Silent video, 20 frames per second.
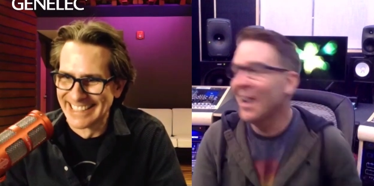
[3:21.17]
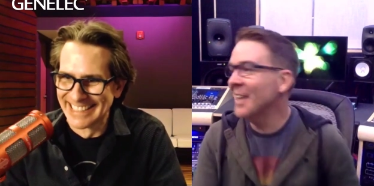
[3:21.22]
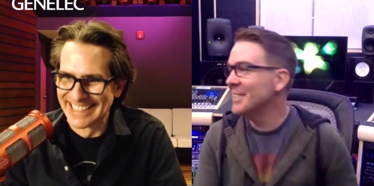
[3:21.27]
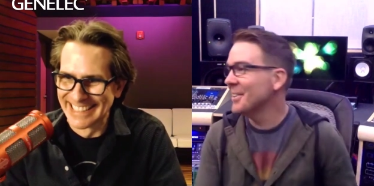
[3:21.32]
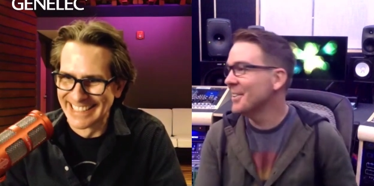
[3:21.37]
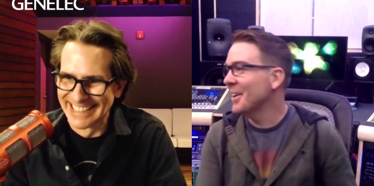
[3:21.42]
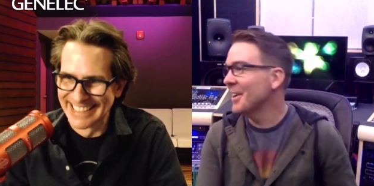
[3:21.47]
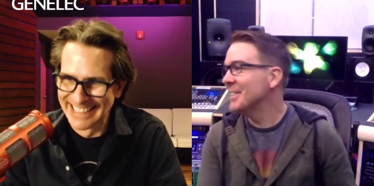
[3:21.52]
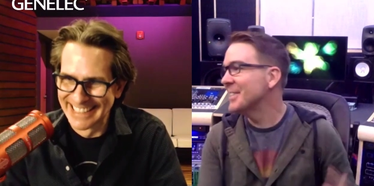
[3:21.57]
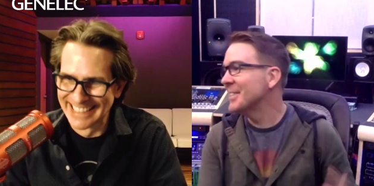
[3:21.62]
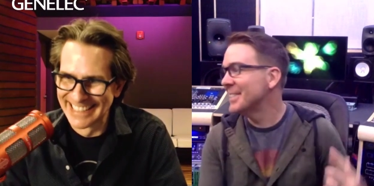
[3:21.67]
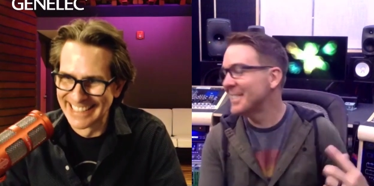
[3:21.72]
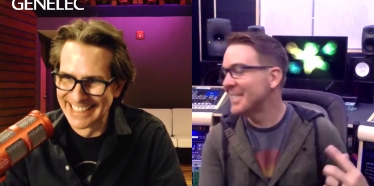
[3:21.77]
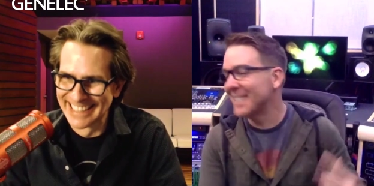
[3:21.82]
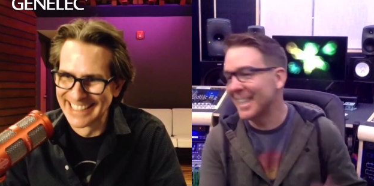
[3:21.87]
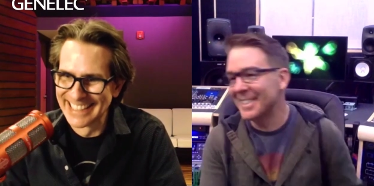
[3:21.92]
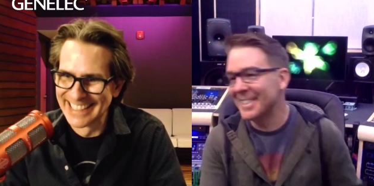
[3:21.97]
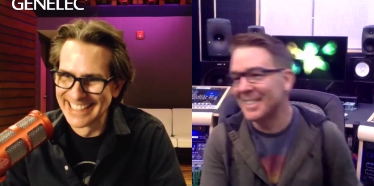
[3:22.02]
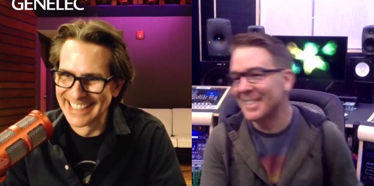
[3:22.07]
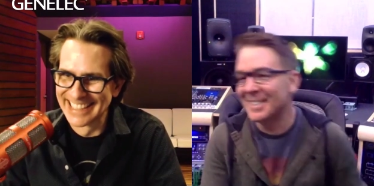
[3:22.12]
Speaker 1: so I just
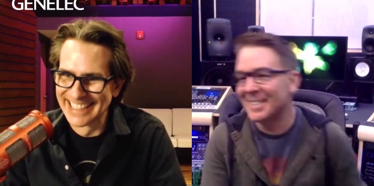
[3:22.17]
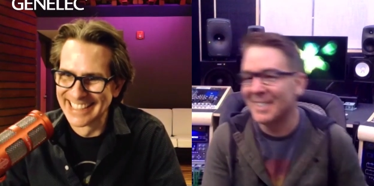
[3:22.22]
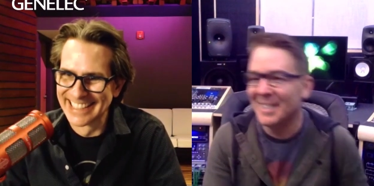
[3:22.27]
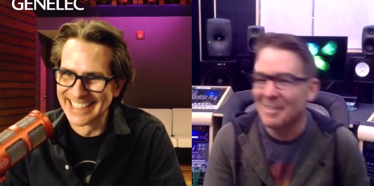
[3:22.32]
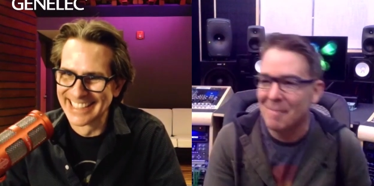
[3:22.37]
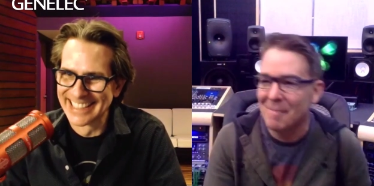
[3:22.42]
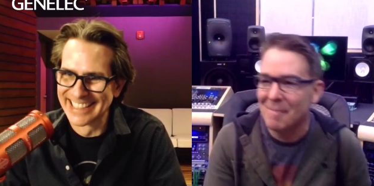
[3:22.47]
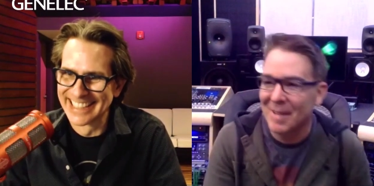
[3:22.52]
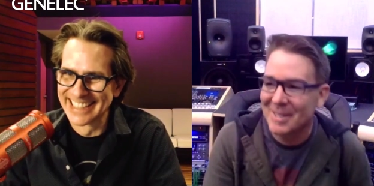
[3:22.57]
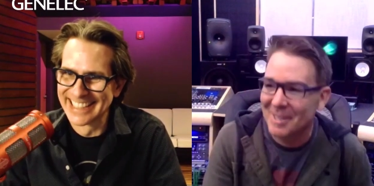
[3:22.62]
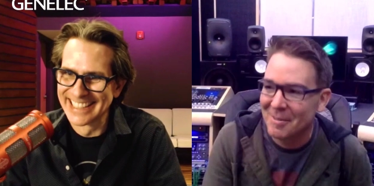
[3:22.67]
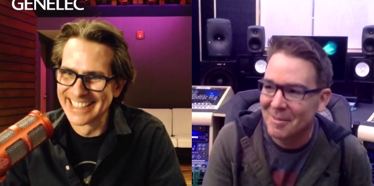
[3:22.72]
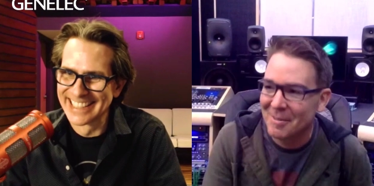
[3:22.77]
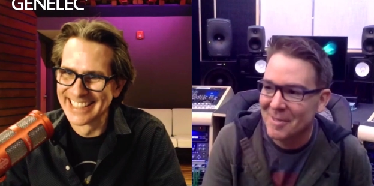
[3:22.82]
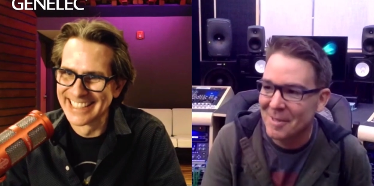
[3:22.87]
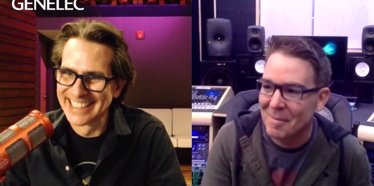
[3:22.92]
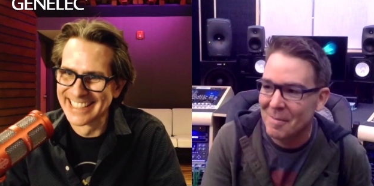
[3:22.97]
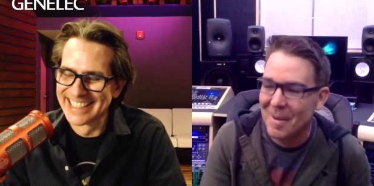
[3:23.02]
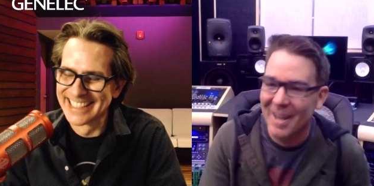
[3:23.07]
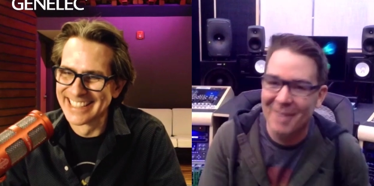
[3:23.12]
I just sent the mix off to
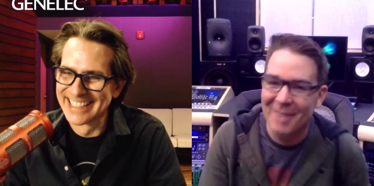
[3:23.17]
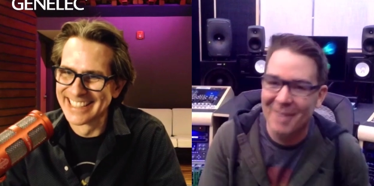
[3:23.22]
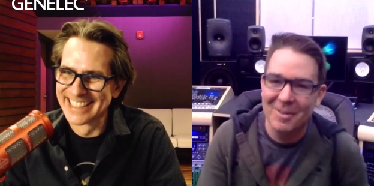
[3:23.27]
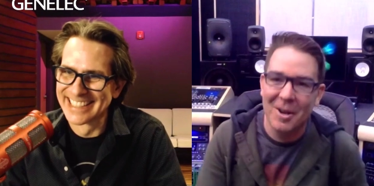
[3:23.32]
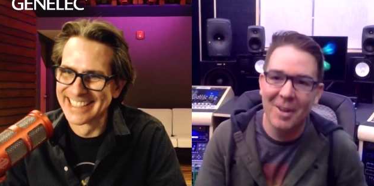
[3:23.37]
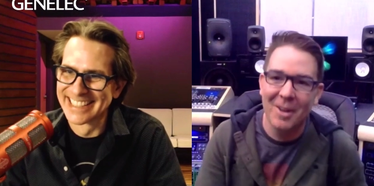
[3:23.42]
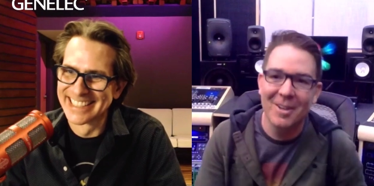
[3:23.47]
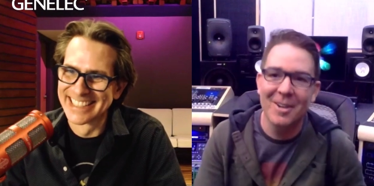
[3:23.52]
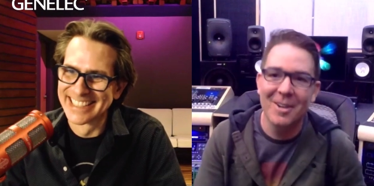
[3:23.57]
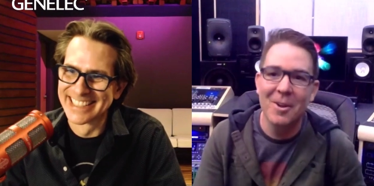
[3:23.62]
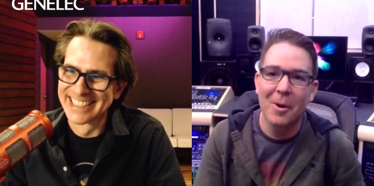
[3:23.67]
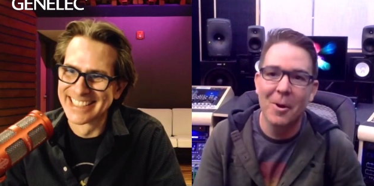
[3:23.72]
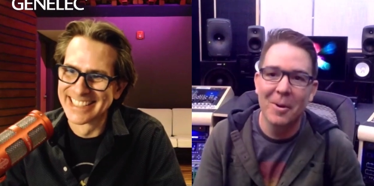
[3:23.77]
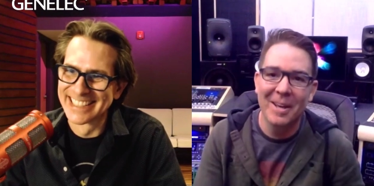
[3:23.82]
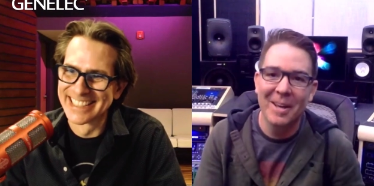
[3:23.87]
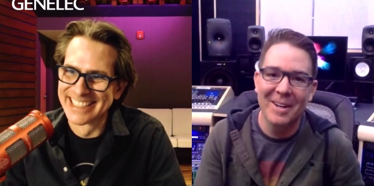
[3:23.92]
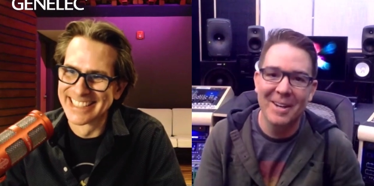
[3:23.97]
the band. Call it a no hitter.